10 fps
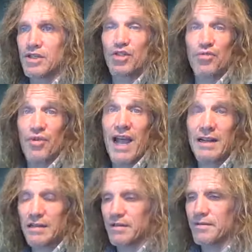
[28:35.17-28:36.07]

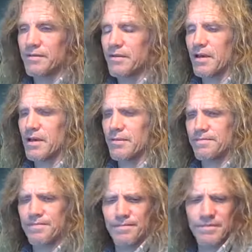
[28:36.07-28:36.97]
attractive,
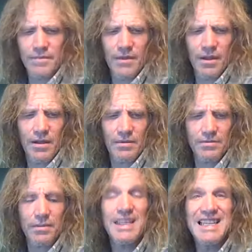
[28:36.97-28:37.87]
um,
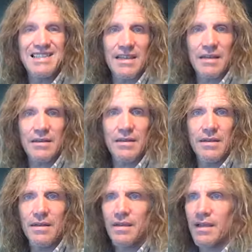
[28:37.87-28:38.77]
um, pleasing,
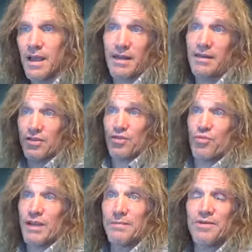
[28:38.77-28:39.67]
and it
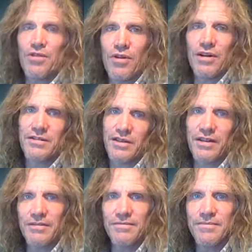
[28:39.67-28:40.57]
swims towards it.